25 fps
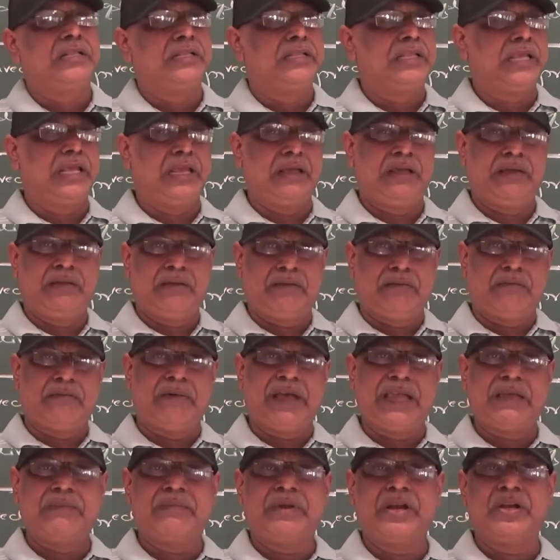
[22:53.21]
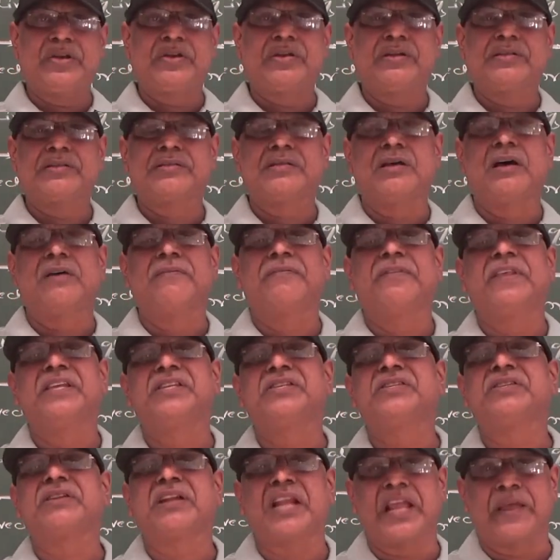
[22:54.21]
the vibrations of the
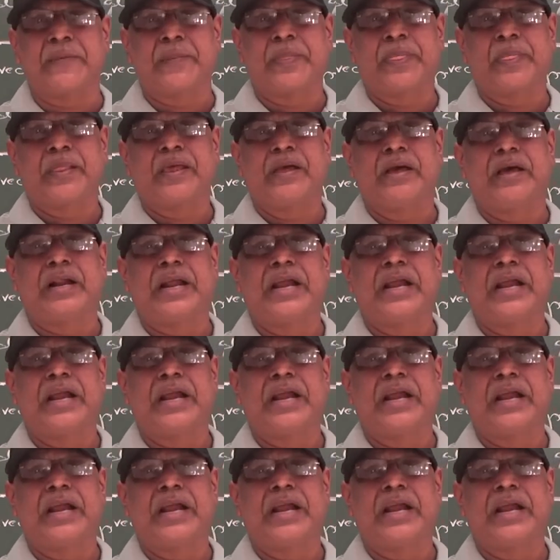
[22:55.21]
string,